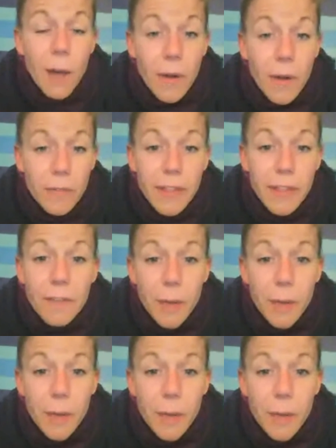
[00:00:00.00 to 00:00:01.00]
However,
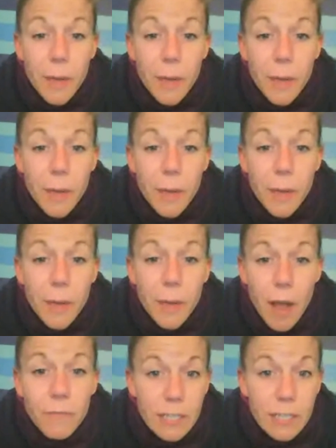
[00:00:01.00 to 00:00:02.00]
they've
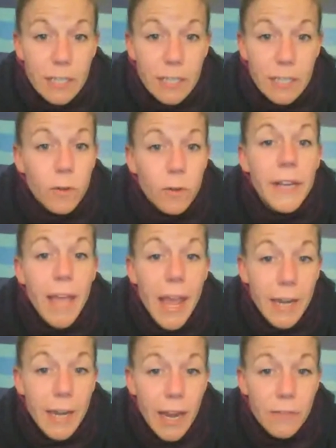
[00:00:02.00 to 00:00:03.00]
become very successful
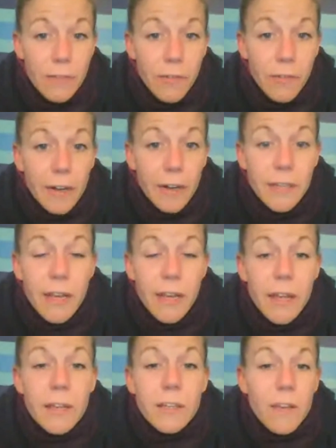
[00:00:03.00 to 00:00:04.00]
over time. Mary
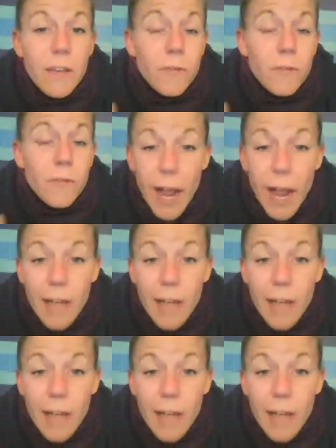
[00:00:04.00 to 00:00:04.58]
Kay and Avon.